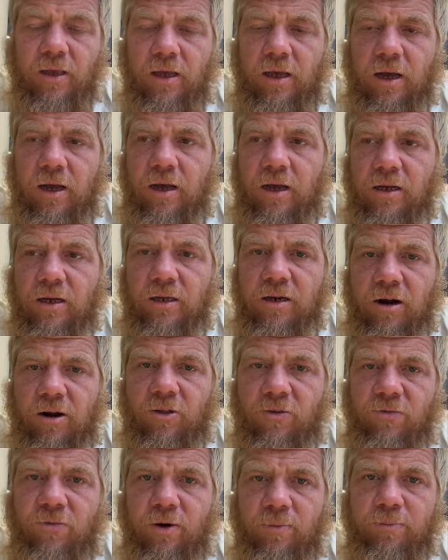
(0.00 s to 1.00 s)
a large
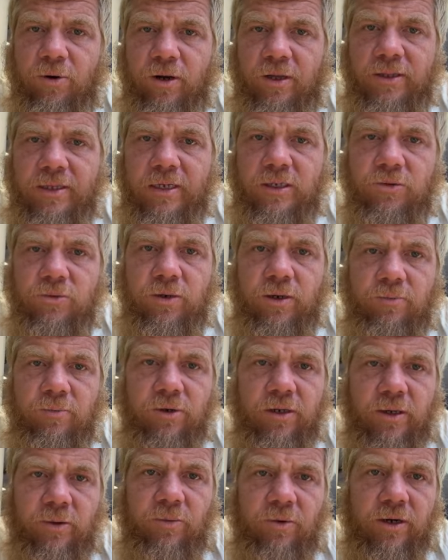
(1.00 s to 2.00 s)
footprint. That's what I'm
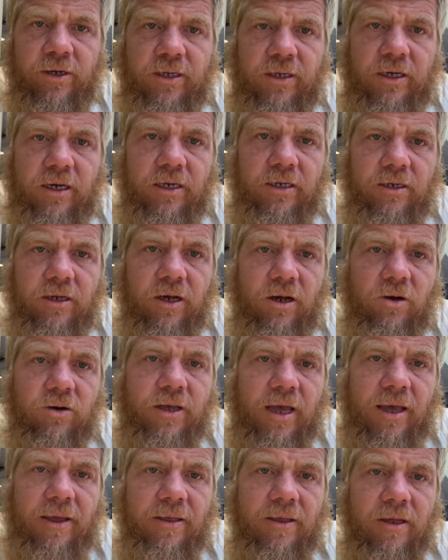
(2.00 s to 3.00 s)
really working on.
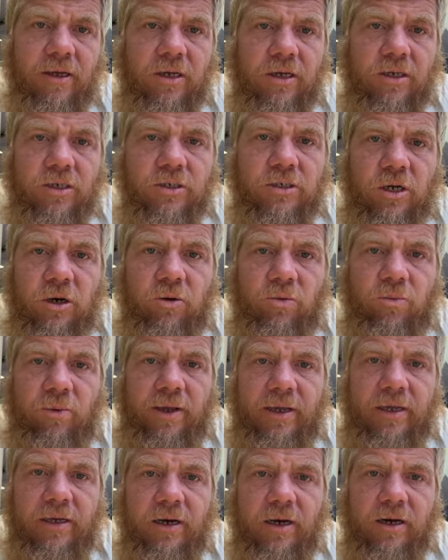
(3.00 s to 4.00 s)
Okay, so
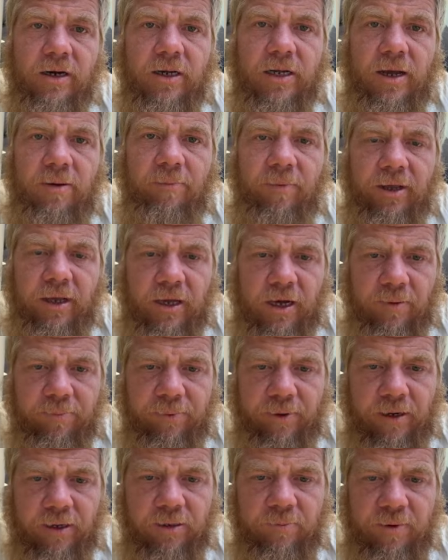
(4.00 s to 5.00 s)
we are coming up
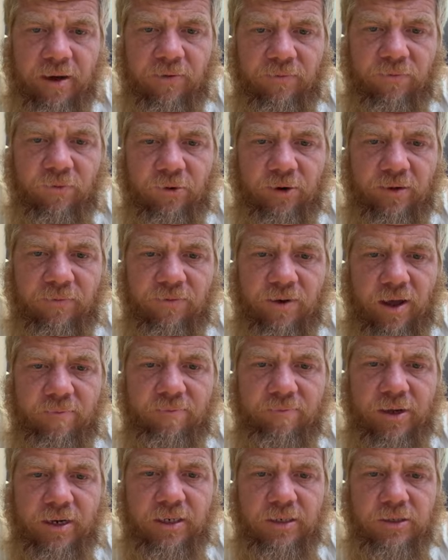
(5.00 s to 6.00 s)
on about forty-five
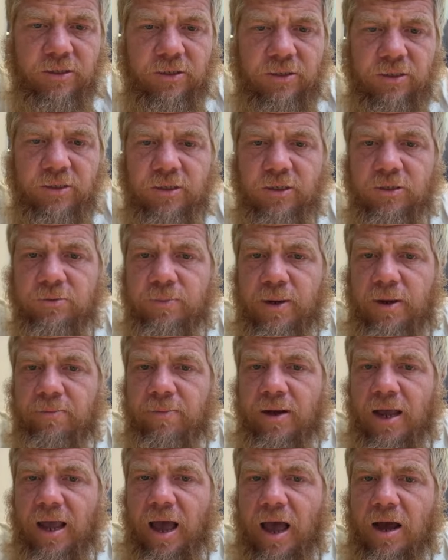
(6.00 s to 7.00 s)
minutes. So this is about
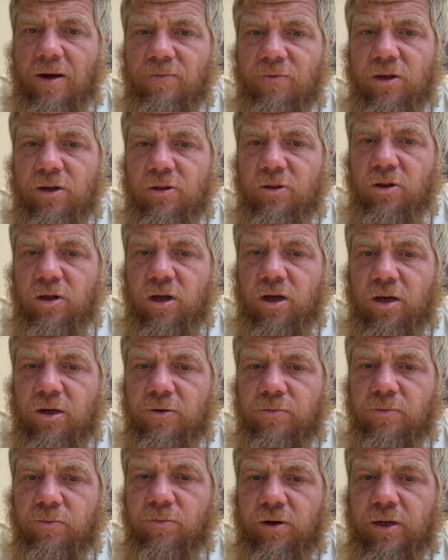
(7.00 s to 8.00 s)
my average
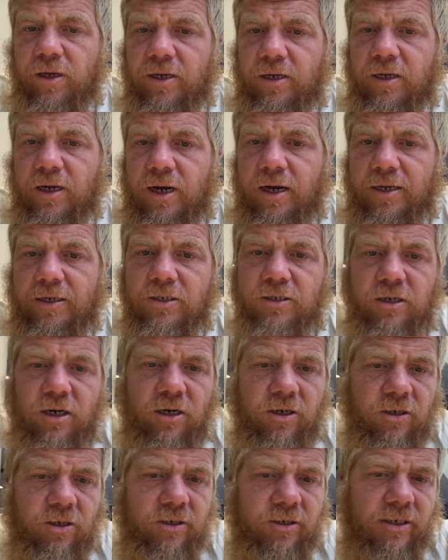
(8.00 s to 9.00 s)
of when I
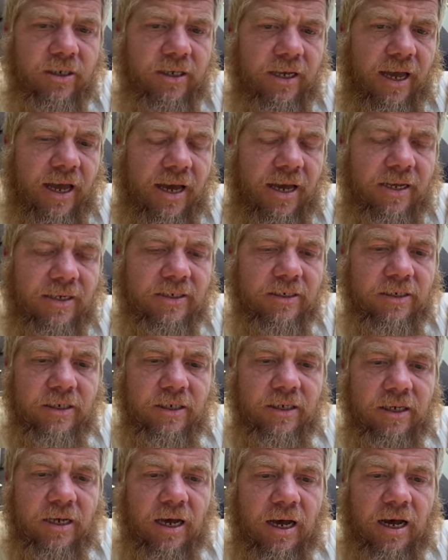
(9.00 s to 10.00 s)
start looking at
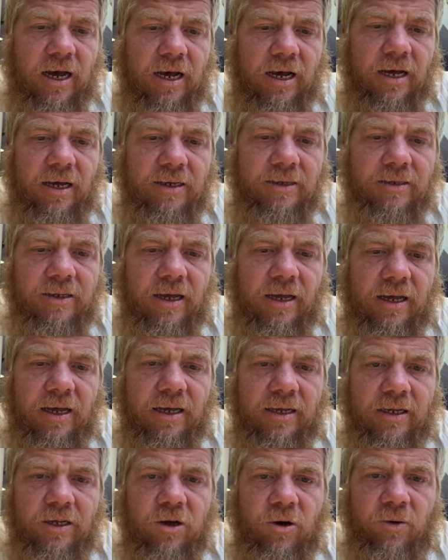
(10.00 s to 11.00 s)
Uh,
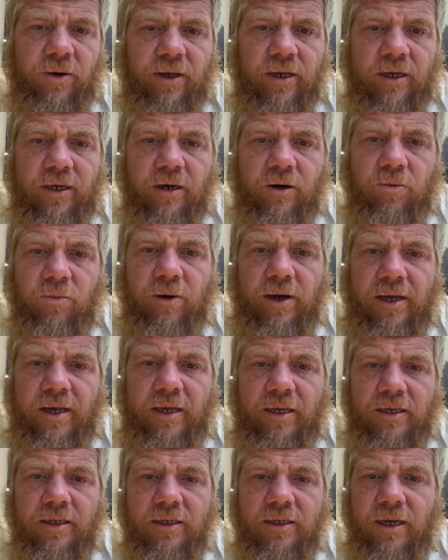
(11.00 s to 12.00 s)
at going away
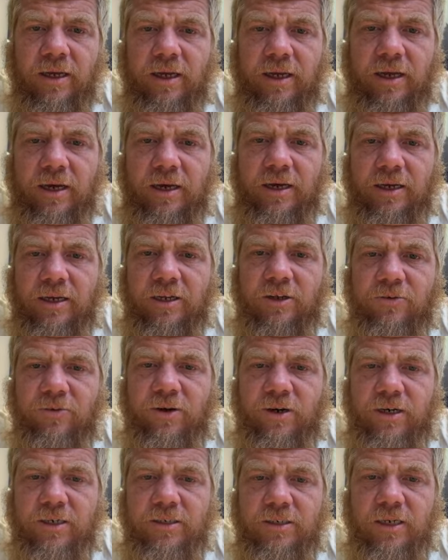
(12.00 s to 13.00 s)
uh, as
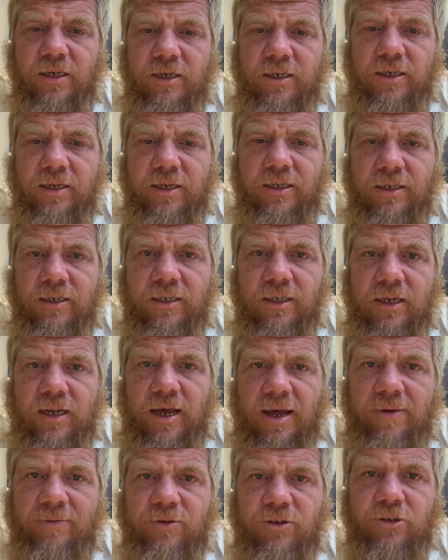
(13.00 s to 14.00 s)
far as uh, ending the
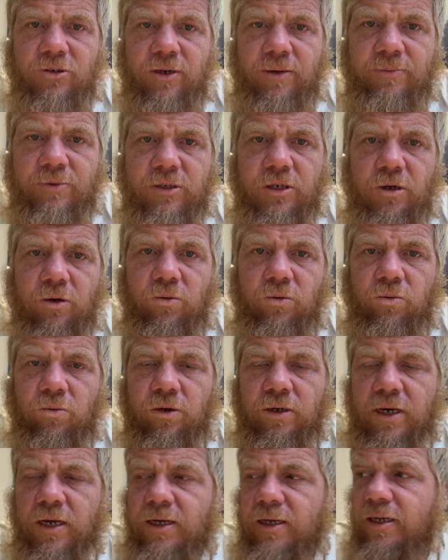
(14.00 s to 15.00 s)
live stream. So we're
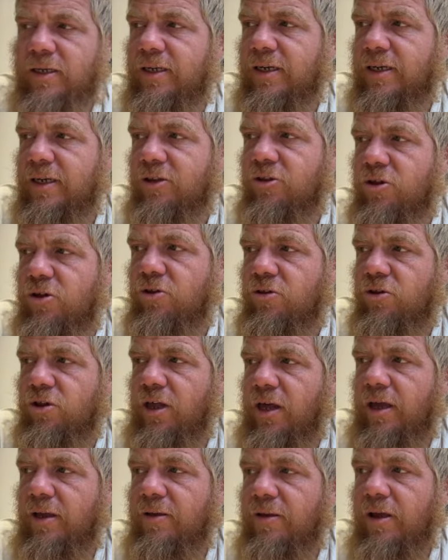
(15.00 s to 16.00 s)
not ending it just
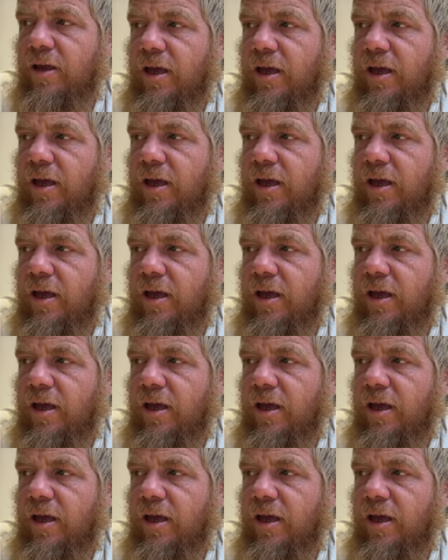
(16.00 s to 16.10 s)
yet.